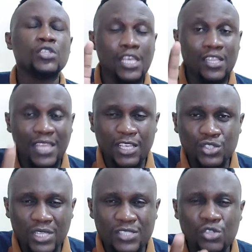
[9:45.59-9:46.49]

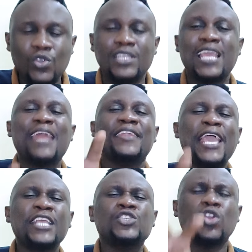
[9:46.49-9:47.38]
usually an
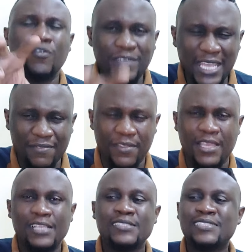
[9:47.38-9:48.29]
angel of death
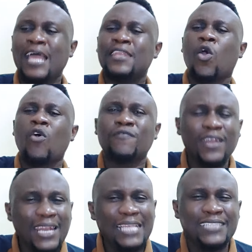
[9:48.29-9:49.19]
standing on the
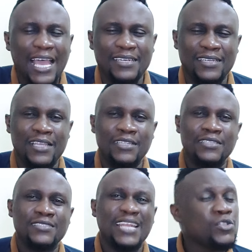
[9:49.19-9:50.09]
right hand,
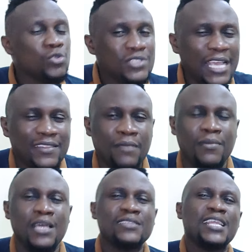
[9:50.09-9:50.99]
trying to take them,
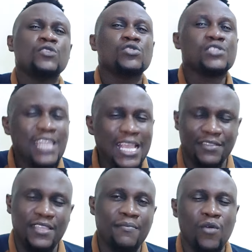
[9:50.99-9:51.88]
trying to snatch
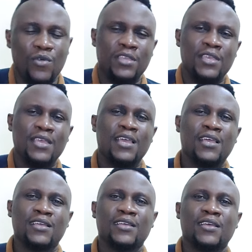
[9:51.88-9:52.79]
them away.
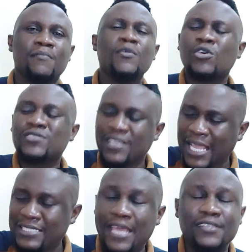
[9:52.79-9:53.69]
Because the
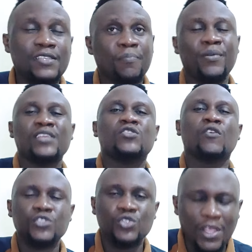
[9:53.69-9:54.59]
right hand is a place
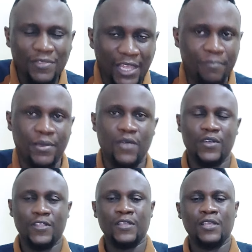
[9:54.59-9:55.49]
of strength and power.
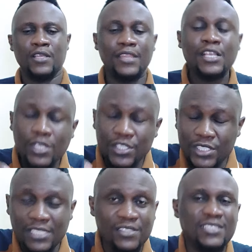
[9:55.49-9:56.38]
That's why
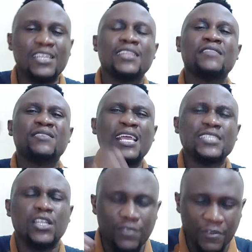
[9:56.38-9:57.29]
Jesus sits at the right
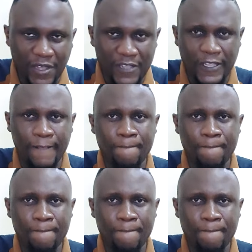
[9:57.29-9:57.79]
hand of the Father.